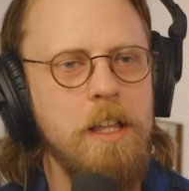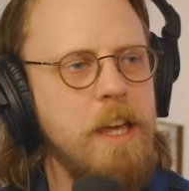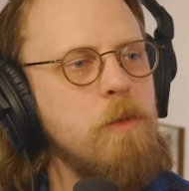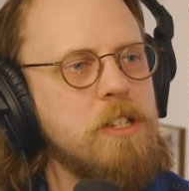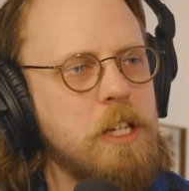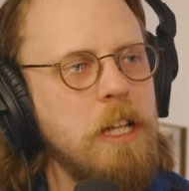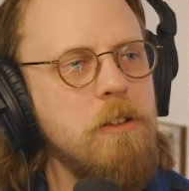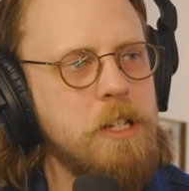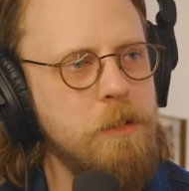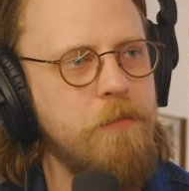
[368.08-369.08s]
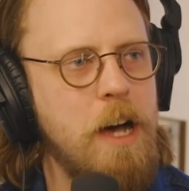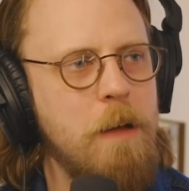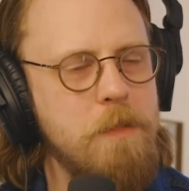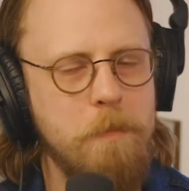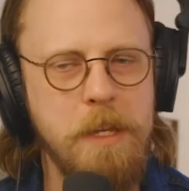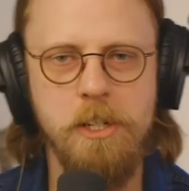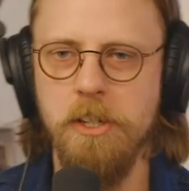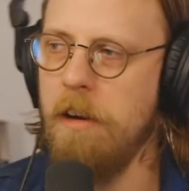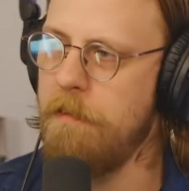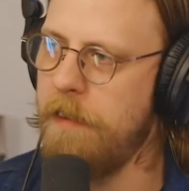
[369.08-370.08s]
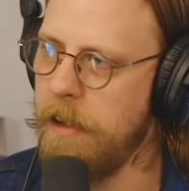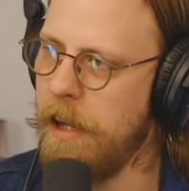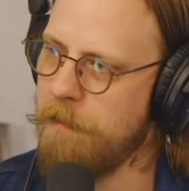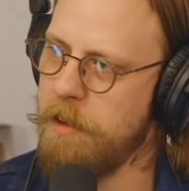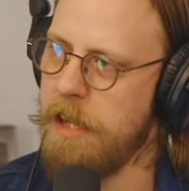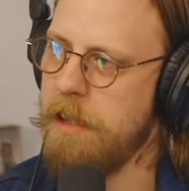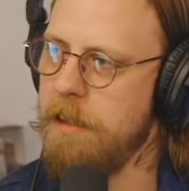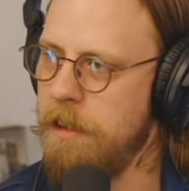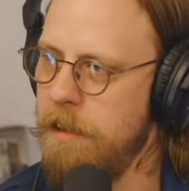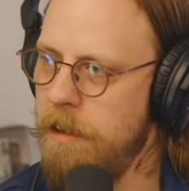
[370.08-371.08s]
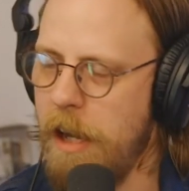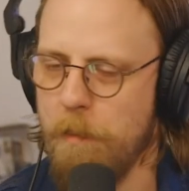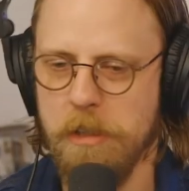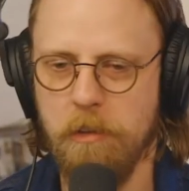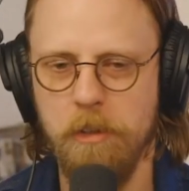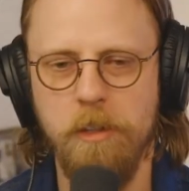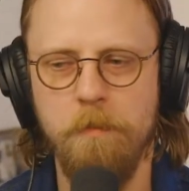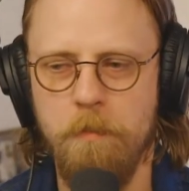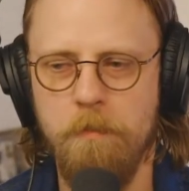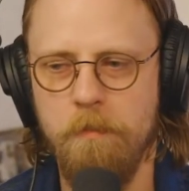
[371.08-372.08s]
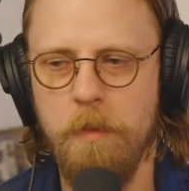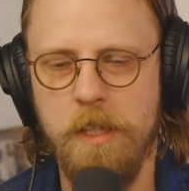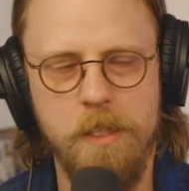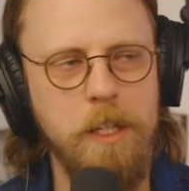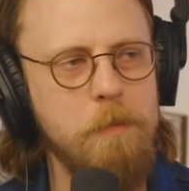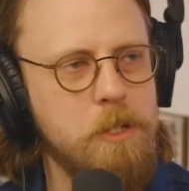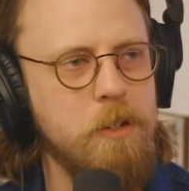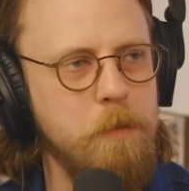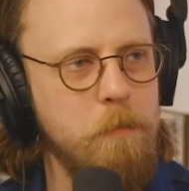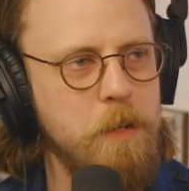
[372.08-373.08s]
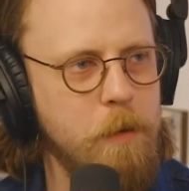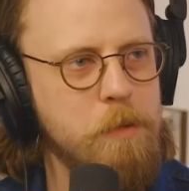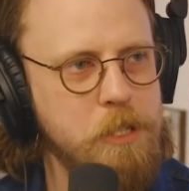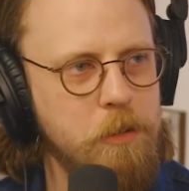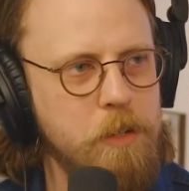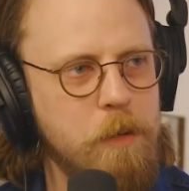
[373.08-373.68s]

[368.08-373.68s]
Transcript: It was close to the vibe that me and Sean felt after that episode called the Slipstream episode.